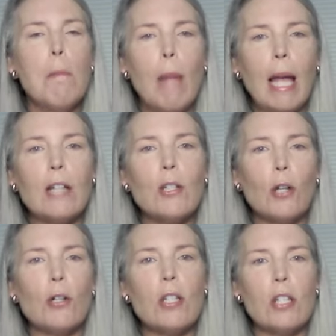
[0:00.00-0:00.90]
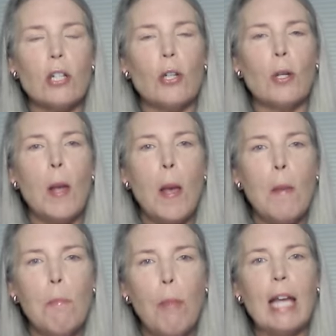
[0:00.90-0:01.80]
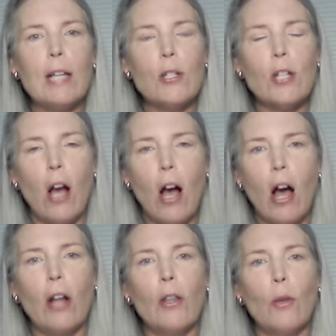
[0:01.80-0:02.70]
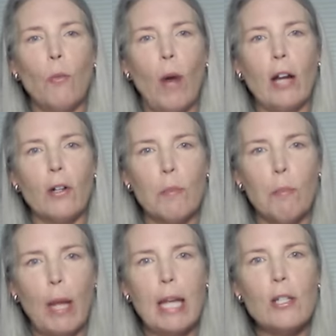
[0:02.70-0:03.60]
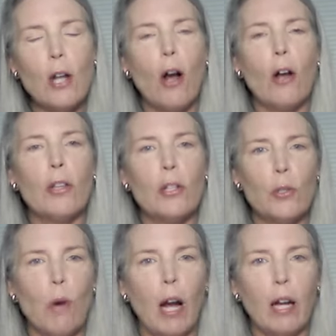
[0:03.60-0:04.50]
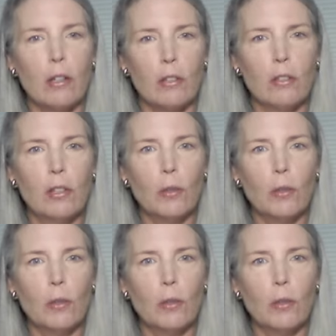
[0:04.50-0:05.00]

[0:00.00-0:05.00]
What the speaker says: makes their decision based on the record, based on the trial.